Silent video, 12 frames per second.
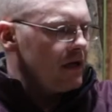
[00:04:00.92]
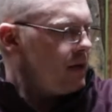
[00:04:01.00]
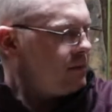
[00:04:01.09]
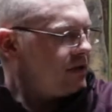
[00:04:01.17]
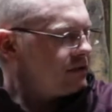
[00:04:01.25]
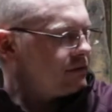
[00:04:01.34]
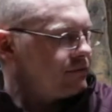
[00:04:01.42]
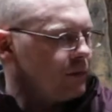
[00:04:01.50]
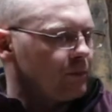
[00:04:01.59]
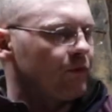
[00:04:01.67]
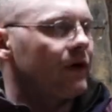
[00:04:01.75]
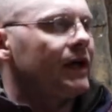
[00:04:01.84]
bits of
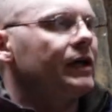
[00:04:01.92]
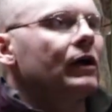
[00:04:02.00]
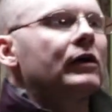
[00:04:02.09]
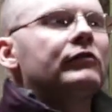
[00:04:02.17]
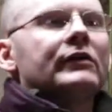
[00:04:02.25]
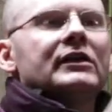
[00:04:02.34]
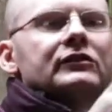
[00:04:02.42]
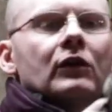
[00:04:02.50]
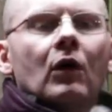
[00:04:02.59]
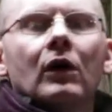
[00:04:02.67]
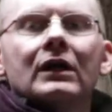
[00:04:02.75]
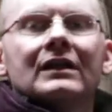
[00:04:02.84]
debris or grease or
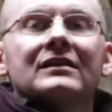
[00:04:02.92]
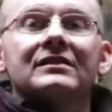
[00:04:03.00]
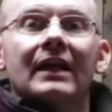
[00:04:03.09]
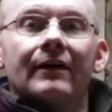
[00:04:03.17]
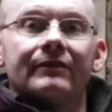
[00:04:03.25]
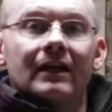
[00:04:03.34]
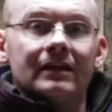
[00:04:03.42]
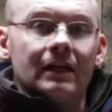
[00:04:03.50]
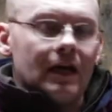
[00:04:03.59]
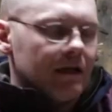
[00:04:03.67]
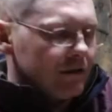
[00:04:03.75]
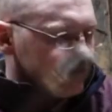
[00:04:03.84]
oil that's left at the
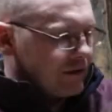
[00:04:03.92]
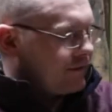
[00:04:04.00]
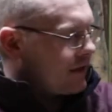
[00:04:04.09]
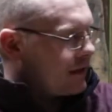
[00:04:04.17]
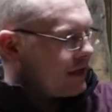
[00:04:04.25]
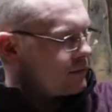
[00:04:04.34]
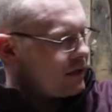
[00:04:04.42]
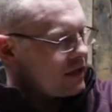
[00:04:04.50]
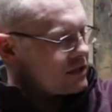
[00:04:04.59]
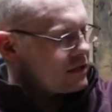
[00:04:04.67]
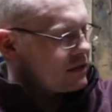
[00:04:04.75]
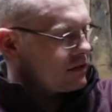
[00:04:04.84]
end of the flannel patch.